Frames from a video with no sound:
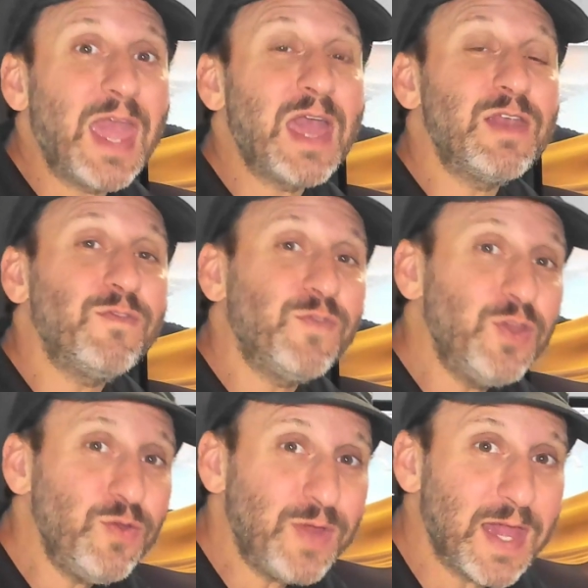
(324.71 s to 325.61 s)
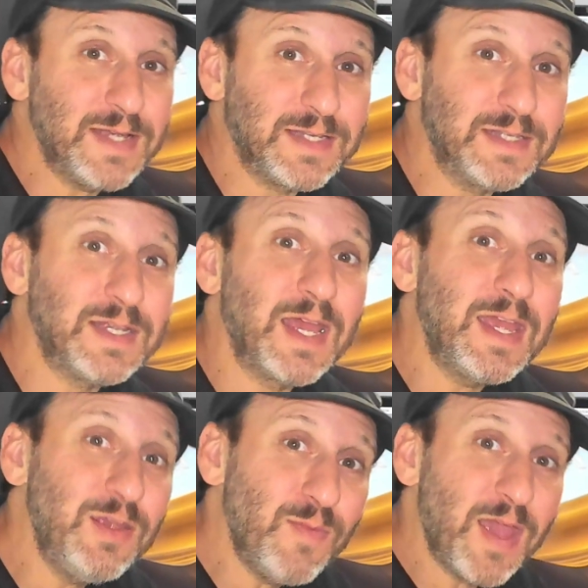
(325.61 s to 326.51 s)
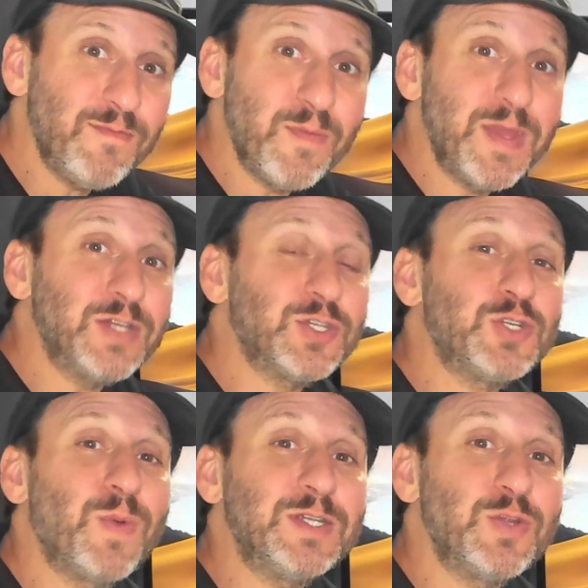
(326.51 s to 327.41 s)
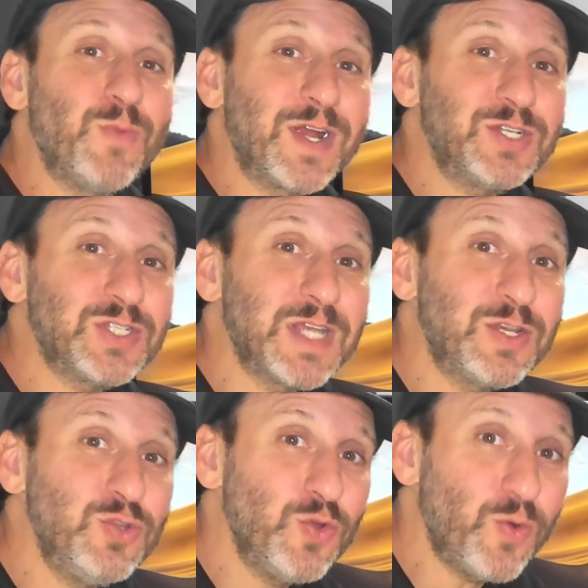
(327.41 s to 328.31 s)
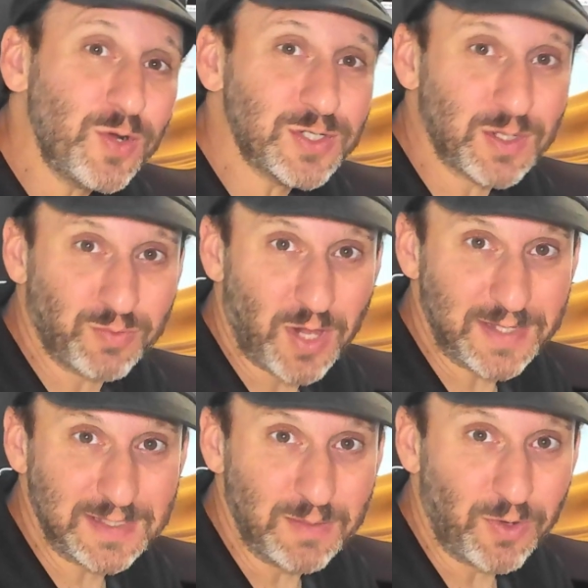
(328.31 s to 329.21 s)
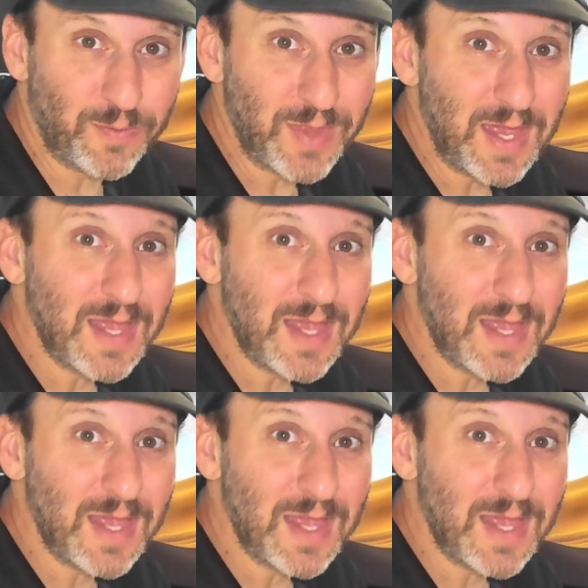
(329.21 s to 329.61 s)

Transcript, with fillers: In a few cases, you may even be in a situation where it just ignores the plus symbol.